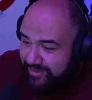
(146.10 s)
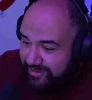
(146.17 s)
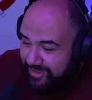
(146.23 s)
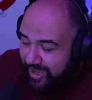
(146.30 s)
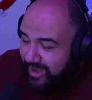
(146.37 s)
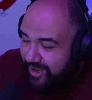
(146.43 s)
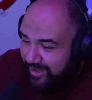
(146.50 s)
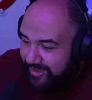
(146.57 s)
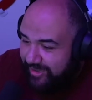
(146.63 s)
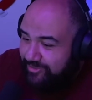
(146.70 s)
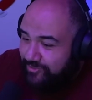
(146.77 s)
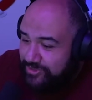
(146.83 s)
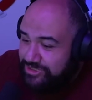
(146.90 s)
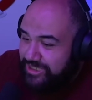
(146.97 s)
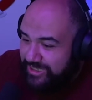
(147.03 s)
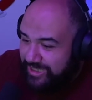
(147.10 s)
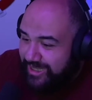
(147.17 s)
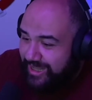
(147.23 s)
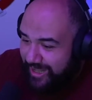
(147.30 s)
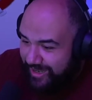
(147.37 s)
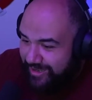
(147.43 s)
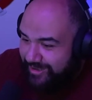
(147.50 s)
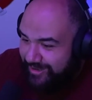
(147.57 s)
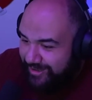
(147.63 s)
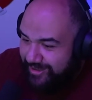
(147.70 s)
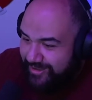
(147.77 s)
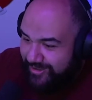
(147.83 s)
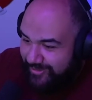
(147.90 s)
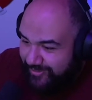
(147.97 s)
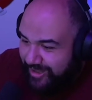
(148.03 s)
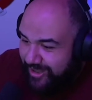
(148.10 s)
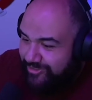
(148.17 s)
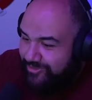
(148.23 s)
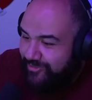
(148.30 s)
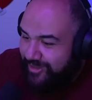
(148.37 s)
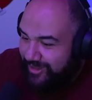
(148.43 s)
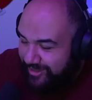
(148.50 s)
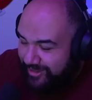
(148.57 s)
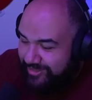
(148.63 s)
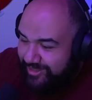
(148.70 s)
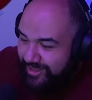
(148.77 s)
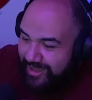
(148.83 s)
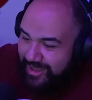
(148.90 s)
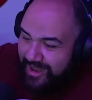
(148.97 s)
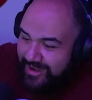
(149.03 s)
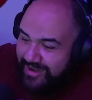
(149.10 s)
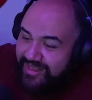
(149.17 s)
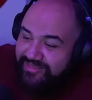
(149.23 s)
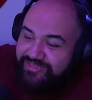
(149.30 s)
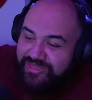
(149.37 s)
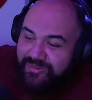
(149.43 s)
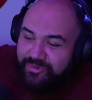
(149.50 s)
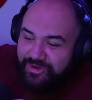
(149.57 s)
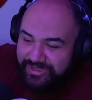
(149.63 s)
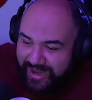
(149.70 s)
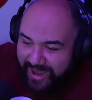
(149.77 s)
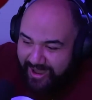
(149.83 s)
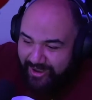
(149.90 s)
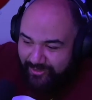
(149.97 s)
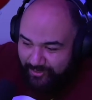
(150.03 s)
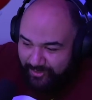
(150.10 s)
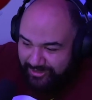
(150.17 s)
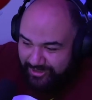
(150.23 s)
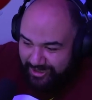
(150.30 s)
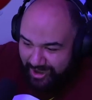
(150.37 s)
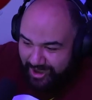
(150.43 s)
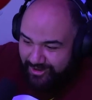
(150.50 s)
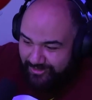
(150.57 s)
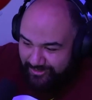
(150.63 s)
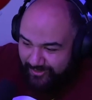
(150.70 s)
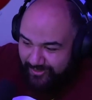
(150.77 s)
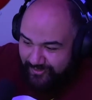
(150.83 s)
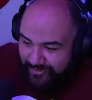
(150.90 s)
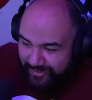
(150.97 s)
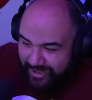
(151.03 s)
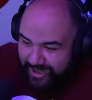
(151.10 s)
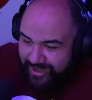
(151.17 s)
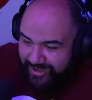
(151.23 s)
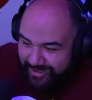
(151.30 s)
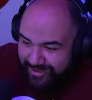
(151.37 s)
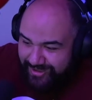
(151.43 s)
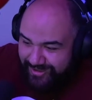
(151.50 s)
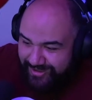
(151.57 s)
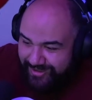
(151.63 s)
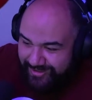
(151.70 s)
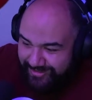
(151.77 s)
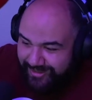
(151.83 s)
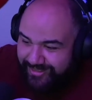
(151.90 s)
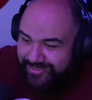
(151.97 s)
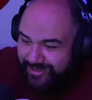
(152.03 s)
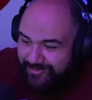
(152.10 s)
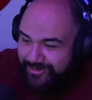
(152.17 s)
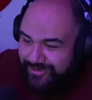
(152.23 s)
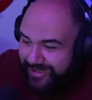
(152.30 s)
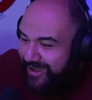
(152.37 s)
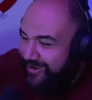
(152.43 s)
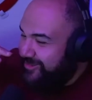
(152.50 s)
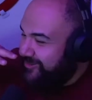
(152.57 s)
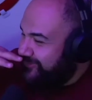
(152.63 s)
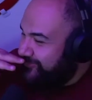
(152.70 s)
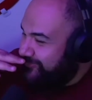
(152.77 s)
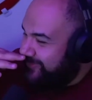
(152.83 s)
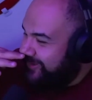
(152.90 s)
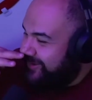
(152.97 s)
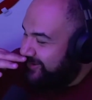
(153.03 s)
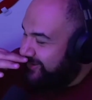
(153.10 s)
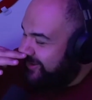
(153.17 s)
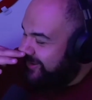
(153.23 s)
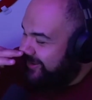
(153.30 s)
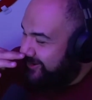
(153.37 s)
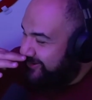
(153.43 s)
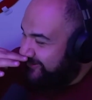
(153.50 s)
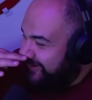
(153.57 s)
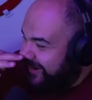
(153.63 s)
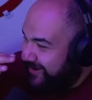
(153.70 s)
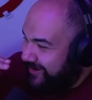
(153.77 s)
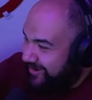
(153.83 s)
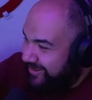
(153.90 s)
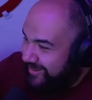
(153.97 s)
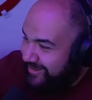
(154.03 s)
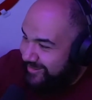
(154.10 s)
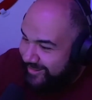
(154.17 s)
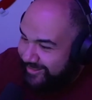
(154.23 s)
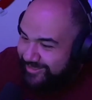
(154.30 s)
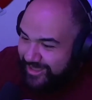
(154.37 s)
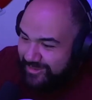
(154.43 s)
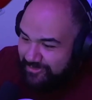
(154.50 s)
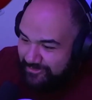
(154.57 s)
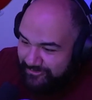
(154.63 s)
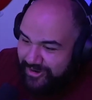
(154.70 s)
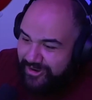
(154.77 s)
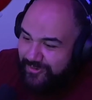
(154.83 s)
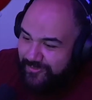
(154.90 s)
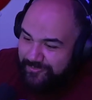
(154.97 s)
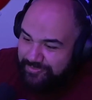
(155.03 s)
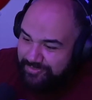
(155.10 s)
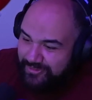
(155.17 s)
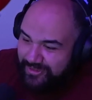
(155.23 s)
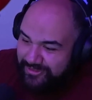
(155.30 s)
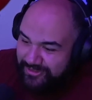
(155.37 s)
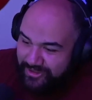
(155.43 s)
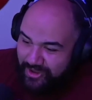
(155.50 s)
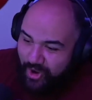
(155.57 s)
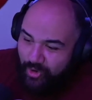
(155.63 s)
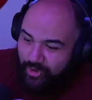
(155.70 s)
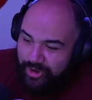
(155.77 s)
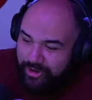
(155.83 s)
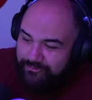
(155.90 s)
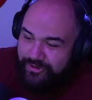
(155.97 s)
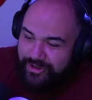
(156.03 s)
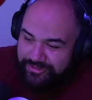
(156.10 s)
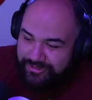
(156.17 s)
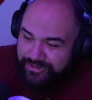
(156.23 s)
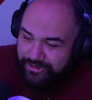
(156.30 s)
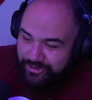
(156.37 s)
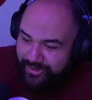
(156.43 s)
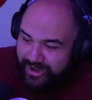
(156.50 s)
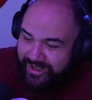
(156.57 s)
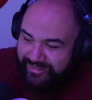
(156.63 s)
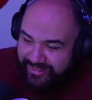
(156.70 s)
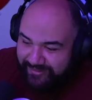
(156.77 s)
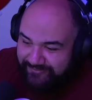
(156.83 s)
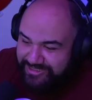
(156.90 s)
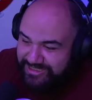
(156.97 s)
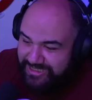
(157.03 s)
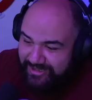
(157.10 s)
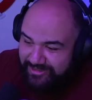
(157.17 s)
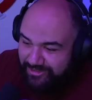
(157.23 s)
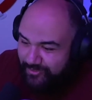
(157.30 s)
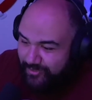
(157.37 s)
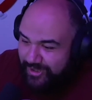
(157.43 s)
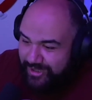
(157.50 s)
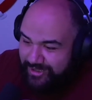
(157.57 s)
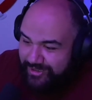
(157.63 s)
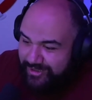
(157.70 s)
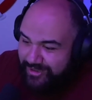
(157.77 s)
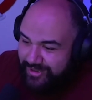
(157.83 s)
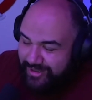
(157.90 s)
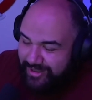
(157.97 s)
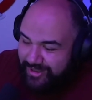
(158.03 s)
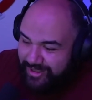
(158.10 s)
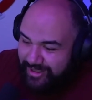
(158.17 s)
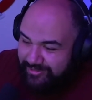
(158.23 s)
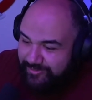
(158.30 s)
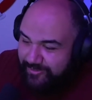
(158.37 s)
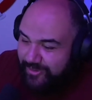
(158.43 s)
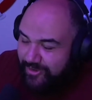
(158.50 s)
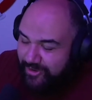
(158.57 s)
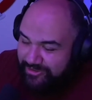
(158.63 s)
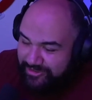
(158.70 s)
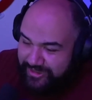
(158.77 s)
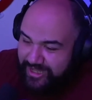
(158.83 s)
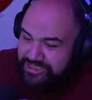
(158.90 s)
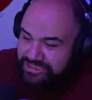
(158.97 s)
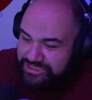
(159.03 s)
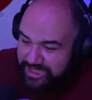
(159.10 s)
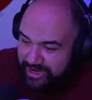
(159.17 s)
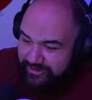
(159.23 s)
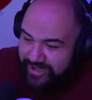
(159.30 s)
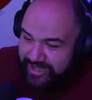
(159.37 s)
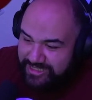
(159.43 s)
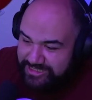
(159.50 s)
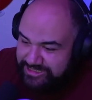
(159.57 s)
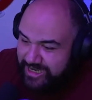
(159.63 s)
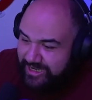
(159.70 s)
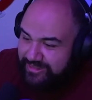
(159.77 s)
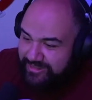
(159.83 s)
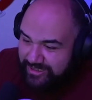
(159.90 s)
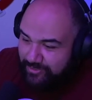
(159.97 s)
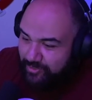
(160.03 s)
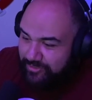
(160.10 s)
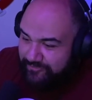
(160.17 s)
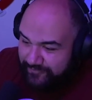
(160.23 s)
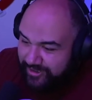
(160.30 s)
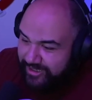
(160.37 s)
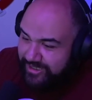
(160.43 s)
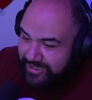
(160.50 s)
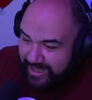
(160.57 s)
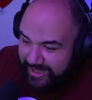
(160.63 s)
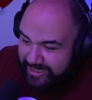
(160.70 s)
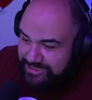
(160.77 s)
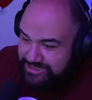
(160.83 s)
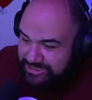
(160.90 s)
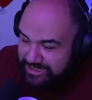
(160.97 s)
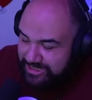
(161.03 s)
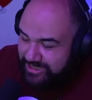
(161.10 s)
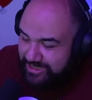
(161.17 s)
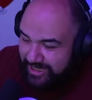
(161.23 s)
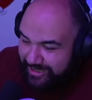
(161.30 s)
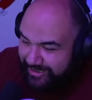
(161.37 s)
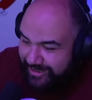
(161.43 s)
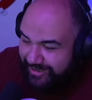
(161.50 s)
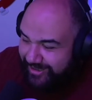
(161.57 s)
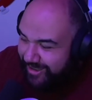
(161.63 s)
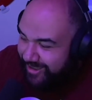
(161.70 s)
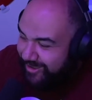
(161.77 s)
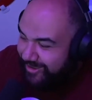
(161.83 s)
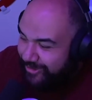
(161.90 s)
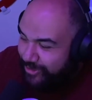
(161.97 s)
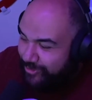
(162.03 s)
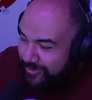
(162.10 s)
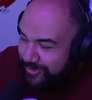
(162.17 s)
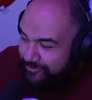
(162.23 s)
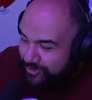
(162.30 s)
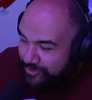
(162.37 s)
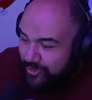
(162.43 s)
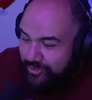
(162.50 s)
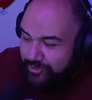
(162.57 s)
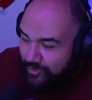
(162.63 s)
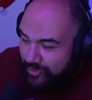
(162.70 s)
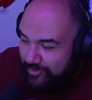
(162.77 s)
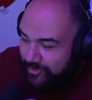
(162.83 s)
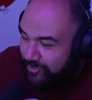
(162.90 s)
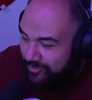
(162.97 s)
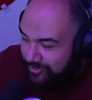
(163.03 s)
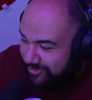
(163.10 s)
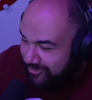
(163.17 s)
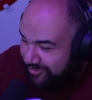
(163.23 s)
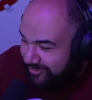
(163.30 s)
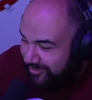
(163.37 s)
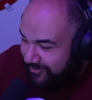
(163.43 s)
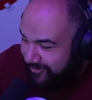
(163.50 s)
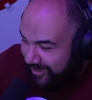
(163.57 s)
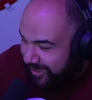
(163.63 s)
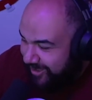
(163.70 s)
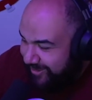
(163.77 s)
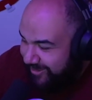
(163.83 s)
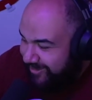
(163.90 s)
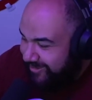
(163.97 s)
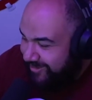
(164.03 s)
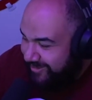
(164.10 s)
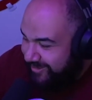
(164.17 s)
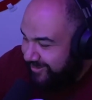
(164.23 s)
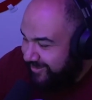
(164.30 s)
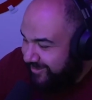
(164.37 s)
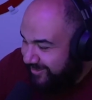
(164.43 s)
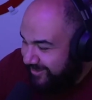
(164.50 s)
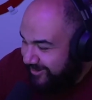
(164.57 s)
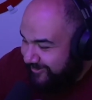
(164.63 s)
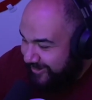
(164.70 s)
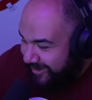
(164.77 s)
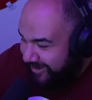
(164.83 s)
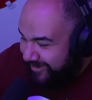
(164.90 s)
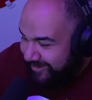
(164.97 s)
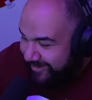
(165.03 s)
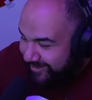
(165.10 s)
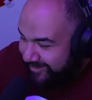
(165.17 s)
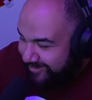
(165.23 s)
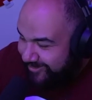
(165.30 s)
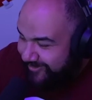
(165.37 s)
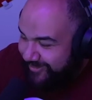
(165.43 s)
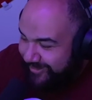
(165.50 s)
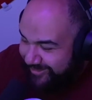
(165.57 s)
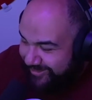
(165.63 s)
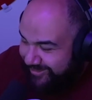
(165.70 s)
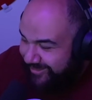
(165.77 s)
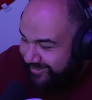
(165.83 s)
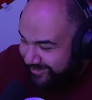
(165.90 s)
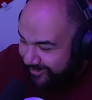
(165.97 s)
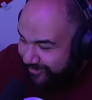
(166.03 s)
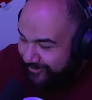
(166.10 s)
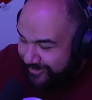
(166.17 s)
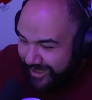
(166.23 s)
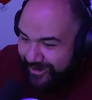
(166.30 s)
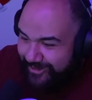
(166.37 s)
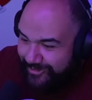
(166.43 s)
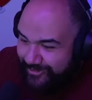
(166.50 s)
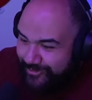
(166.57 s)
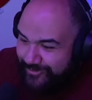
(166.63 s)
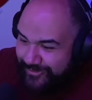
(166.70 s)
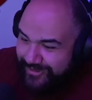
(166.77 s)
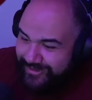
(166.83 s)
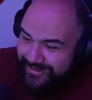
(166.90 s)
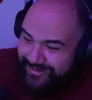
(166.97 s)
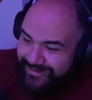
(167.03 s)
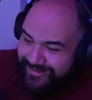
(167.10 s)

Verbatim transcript: Yeah, that's what you're gonna get. Okay, so let's let's simmer down with the Kong talk. Okay, Let's simmer down a little bit. All right. Let's keep it real. The only reason you guys have a chance to win is because Legendary injected him with fucking HG human growth hormones. Okay. All right. So let's let's settle down a little bit.